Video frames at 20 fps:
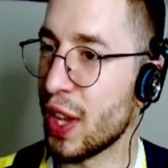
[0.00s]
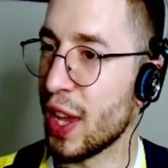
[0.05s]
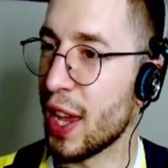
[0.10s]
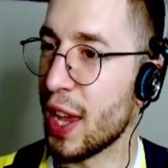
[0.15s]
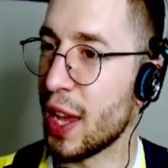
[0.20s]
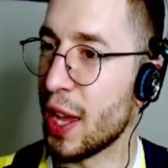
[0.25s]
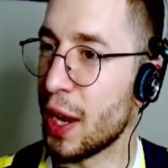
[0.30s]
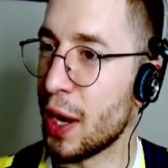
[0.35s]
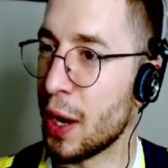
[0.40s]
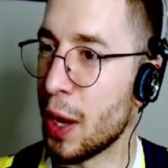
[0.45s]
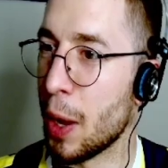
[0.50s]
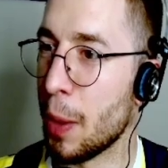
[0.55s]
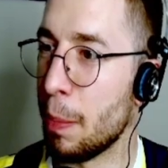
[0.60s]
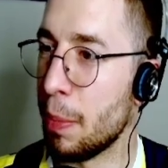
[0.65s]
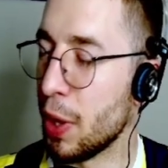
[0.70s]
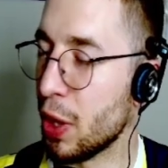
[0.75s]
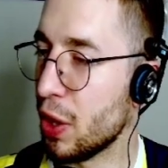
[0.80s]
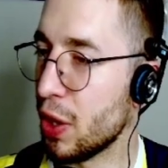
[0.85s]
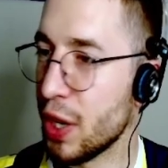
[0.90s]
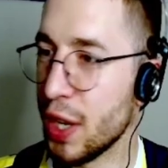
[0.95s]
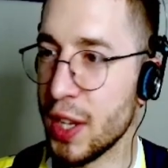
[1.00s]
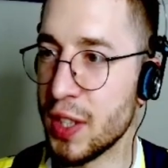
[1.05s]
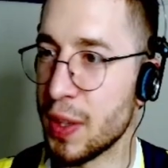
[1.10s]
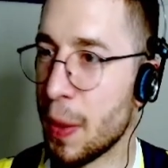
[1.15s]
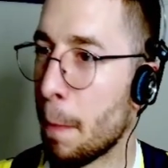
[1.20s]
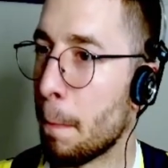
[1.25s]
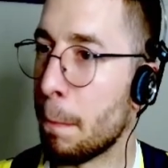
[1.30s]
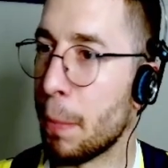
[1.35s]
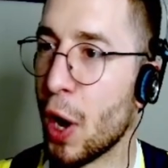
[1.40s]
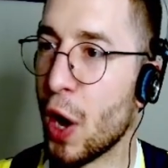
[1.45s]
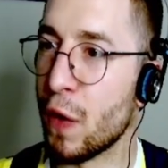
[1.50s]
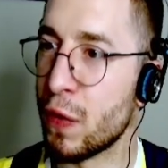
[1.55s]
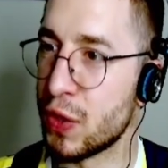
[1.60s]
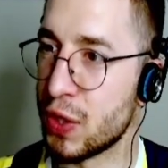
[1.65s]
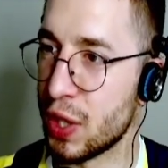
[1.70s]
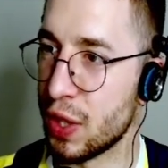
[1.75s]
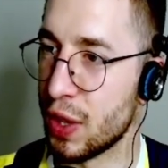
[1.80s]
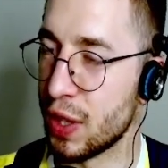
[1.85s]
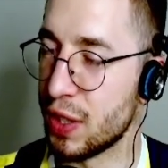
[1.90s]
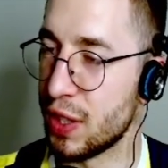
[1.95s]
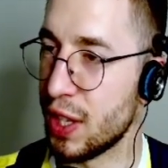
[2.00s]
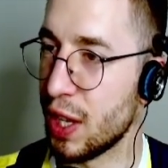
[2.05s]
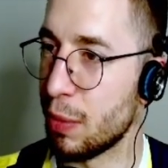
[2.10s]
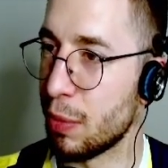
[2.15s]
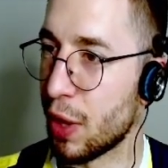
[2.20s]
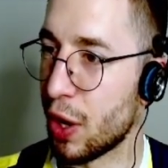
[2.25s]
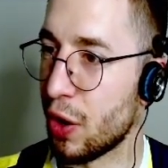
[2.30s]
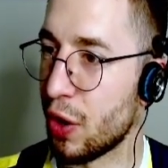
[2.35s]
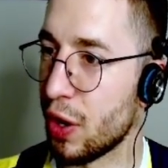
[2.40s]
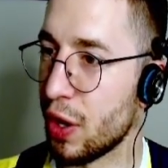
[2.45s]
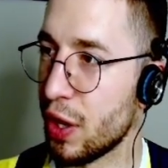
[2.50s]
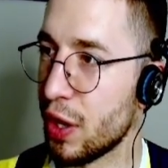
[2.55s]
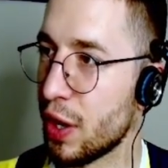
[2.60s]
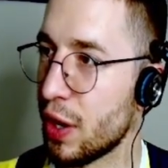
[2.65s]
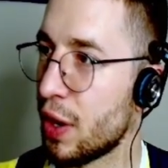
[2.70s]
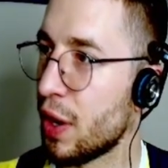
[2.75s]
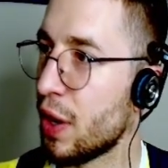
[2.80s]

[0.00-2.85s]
and abilities and buffs to the team that are needed.